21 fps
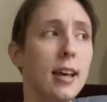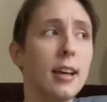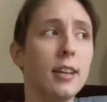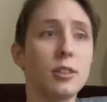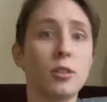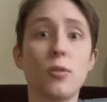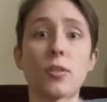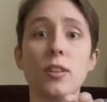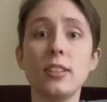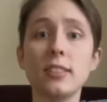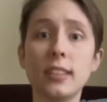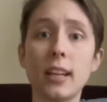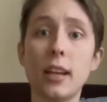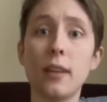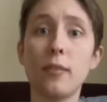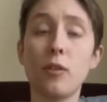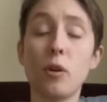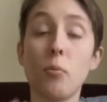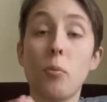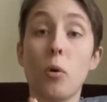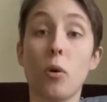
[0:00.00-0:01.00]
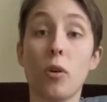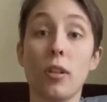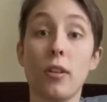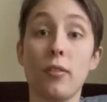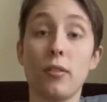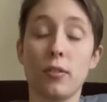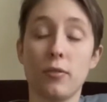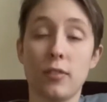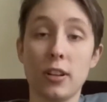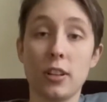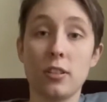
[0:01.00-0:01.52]
So things kind of go poorly
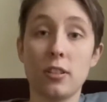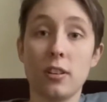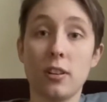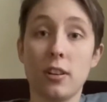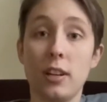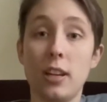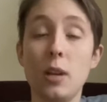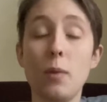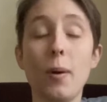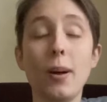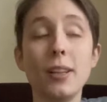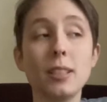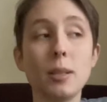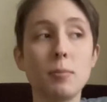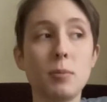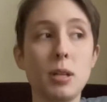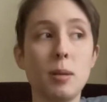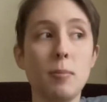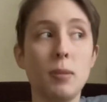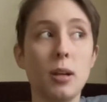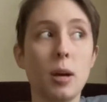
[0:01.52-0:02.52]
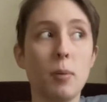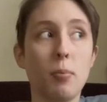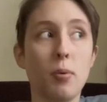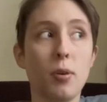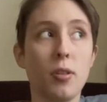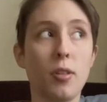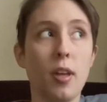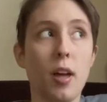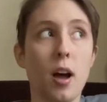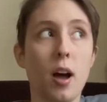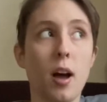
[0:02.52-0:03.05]
for Victor. He winds up teaming up with,
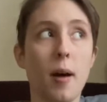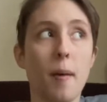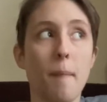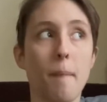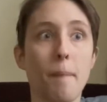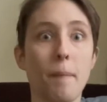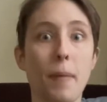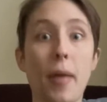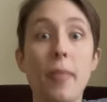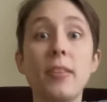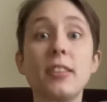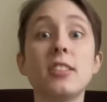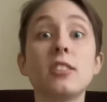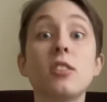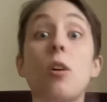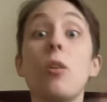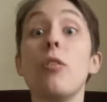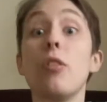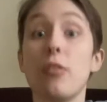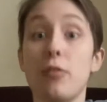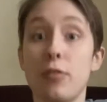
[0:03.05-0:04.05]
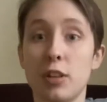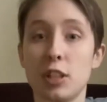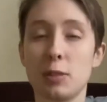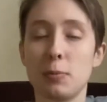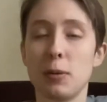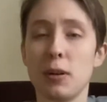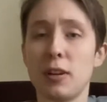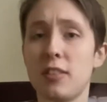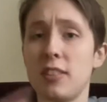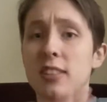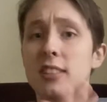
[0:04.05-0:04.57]
and this is all in the first
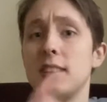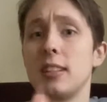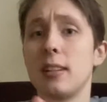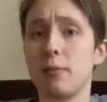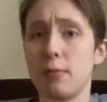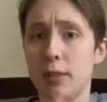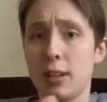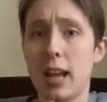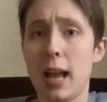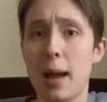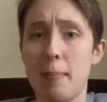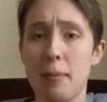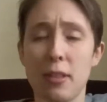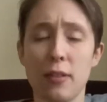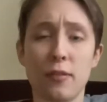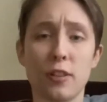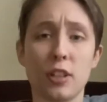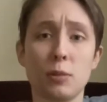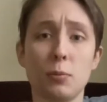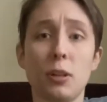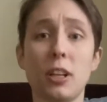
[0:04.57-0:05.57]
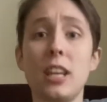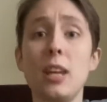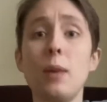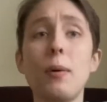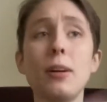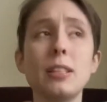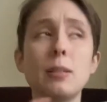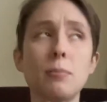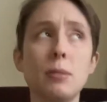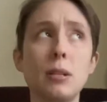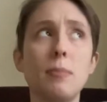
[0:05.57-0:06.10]
book, this is a recap of the first book, he
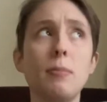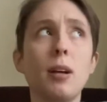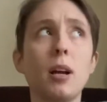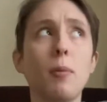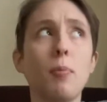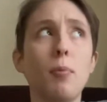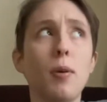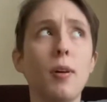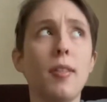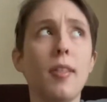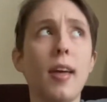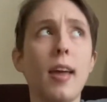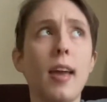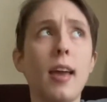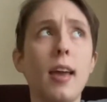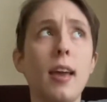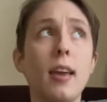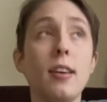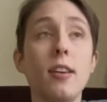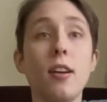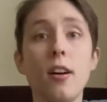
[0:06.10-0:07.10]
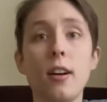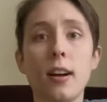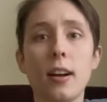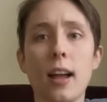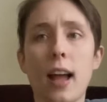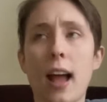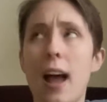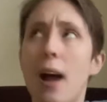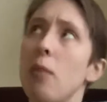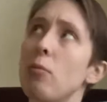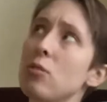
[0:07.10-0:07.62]
winds up teaming up with a young
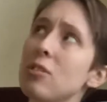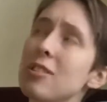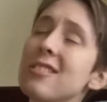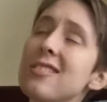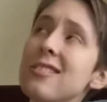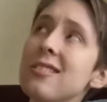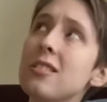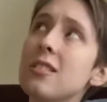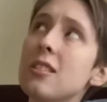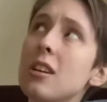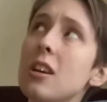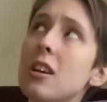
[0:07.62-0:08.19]
accountant,